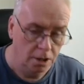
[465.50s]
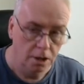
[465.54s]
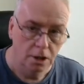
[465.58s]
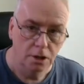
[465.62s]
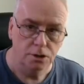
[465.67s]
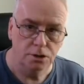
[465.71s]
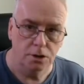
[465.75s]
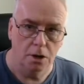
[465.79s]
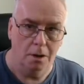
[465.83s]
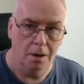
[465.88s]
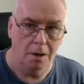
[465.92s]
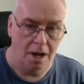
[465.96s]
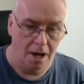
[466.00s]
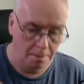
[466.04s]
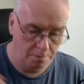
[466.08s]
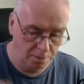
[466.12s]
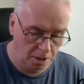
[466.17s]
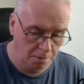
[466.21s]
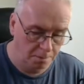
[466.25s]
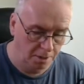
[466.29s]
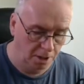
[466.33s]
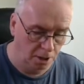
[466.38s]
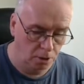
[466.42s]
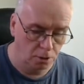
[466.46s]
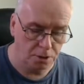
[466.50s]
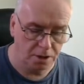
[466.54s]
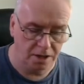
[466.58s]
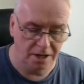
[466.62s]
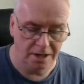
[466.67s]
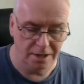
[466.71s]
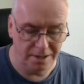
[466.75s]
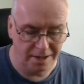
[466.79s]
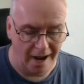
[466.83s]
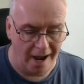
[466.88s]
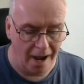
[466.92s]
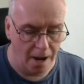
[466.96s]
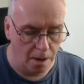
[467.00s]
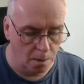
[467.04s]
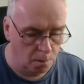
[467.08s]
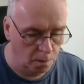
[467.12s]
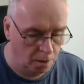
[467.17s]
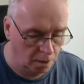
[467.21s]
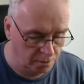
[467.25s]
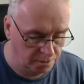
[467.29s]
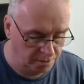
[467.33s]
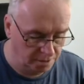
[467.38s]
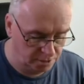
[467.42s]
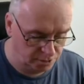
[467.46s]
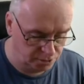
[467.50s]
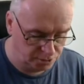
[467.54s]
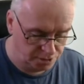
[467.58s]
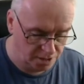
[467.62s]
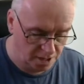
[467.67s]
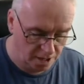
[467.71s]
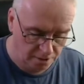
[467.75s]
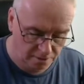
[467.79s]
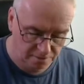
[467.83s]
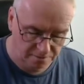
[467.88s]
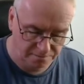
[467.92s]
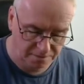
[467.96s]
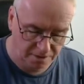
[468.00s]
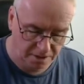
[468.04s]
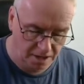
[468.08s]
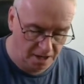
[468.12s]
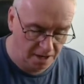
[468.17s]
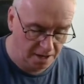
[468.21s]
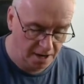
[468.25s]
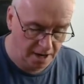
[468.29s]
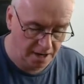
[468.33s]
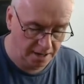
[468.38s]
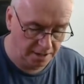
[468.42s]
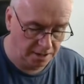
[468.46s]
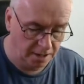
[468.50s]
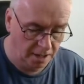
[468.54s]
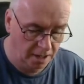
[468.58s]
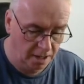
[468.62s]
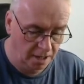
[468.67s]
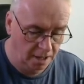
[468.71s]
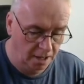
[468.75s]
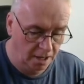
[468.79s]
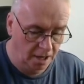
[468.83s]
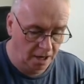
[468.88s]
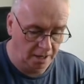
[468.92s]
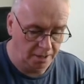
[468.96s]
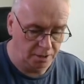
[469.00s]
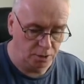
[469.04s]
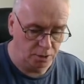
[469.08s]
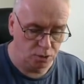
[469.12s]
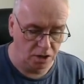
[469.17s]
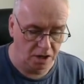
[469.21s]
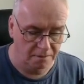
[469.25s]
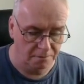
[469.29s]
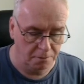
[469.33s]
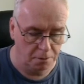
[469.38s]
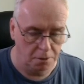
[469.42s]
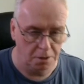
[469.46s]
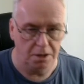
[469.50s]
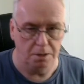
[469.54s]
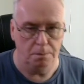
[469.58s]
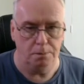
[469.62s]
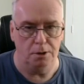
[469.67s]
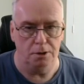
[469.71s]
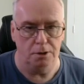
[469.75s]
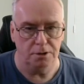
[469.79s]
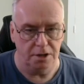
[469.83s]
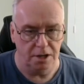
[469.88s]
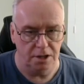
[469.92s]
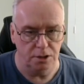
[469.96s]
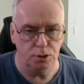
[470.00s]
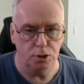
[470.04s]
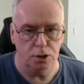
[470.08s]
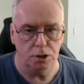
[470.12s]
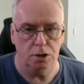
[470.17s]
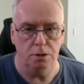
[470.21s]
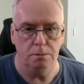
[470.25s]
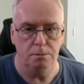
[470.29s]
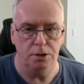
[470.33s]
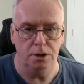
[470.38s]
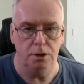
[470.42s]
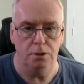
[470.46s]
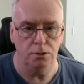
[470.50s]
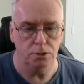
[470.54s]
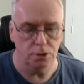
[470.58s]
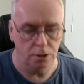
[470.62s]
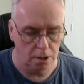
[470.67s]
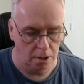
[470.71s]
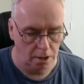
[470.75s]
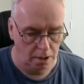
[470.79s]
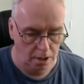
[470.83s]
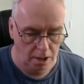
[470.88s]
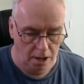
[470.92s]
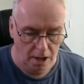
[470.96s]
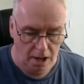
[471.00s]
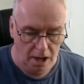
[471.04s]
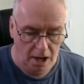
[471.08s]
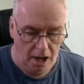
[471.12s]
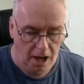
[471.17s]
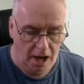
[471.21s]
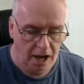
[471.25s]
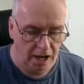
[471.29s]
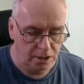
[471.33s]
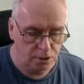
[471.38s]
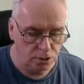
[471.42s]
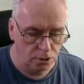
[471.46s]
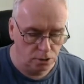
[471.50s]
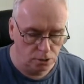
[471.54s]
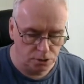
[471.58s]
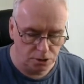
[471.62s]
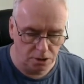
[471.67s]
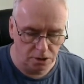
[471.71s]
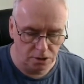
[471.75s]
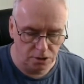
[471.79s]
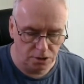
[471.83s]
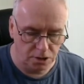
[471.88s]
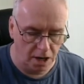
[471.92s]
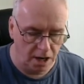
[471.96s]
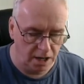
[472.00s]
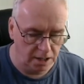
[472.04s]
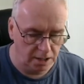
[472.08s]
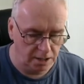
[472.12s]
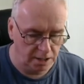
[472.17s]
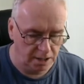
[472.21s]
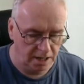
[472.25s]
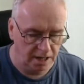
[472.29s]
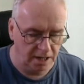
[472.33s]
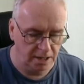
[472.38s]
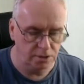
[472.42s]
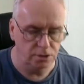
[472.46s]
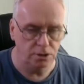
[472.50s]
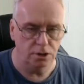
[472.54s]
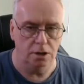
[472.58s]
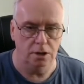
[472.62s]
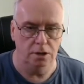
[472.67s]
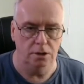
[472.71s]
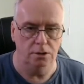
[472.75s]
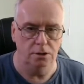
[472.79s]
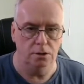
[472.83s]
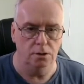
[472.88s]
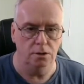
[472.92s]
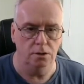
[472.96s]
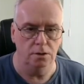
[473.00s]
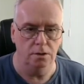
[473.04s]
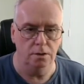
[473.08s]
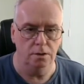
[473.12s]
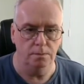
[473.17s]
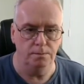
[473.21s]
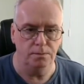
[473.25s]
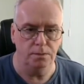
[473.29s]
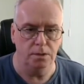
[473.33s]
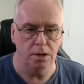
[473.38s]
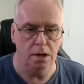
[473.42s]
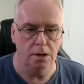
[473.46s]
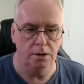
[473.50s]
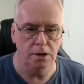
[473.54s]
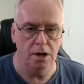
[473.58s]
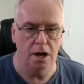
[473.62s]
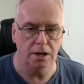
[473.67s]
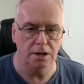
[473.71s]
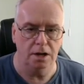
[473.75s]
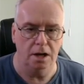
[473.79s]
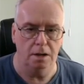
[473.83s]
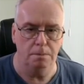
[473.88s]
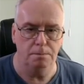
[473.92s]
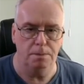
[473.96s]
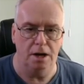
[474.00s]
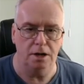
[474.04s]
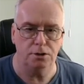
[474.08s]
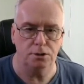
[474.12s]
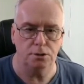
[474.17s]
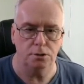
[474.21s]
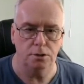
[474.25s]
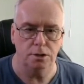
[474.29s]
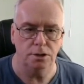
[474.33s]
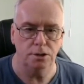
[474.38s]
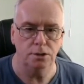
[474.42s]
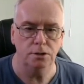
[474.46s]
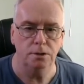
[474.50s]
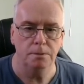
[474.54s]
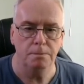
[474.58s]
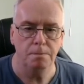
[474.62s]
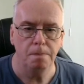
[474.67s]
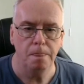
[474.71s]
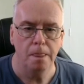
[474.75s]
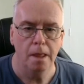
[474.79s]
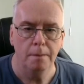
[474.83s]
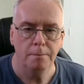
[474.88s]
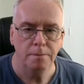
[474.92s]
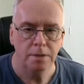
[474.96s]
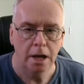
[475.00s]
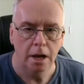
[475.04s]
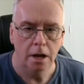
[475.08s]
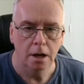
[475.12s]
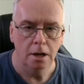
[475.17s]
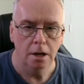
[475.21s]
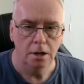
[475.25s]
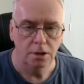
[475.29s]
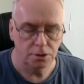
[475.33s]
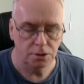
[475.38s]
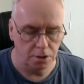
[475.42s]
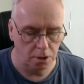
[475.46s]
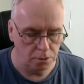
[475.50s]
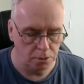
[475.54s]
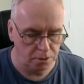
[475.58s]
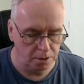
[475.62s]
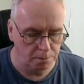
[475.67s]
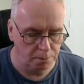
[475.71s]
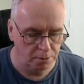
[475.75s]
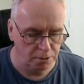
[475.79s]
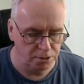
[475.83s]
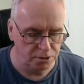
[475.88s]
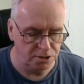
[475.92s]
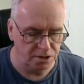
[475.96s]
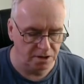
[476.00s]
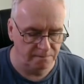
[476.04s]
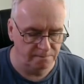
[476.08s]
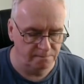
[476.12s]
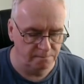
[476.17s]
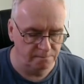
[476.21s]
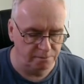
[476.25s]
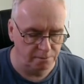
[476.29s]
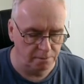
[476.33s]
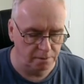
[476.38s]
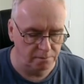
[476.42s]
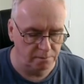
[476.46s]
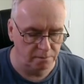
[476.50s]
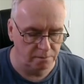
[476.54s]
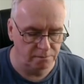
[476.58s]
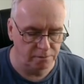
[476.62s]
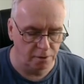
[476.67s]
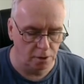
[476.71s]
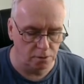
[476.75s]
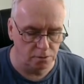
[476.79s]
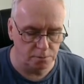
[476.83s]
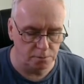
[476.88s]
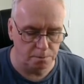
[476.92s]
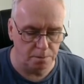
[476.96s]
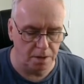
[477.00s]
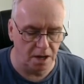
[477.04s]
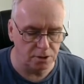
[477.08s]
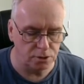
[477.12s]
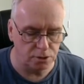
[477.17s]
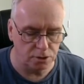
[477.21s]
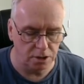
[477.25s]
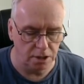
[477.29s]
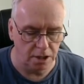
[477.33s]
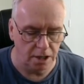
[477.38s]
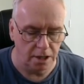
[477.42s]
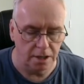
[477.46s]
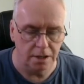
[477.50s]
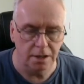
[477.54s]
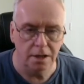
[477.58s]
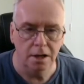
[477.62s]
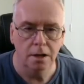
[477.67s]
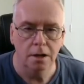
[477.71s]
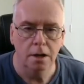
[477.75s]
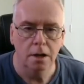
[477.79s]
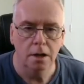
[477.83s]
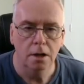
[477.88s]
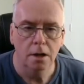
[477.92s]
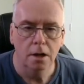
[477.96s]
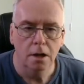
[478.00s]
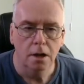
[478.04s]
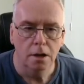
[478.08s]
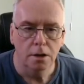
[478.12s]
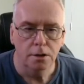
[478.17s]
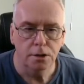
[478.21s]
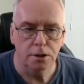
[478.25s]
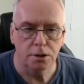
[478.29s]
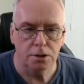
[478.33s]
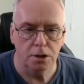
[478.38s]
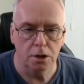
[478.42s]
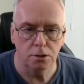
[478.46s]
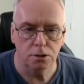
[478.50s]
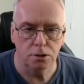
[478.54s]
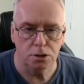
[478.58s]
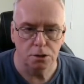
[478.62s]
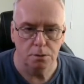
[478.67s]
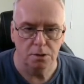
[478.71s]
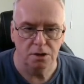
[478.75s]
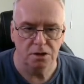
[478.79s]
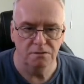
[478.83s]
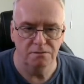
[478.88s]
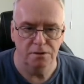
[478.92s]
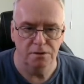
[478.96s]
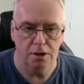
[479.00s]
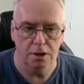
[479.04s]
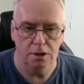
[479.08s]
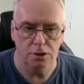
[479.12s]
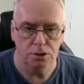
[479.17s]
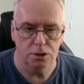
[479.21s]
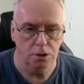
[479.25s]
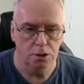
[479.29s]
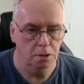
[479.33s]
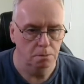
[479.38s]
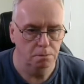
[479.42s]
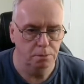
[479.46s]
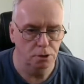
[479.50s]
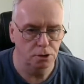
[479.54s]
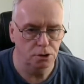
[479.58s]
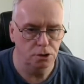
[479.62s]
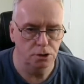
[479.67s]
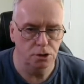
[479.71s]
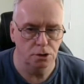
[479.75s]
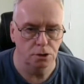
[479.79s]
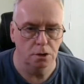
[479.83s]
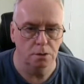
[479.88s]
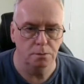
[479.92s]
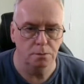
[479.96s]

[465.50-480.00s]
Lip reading: So I'm going to be looking down on this NanoVNA, and you can see I've already plugged it into the computer. It does contain internal NiCad batteries. It's got a 3.7 volt battery in that goes through a converter that pushes it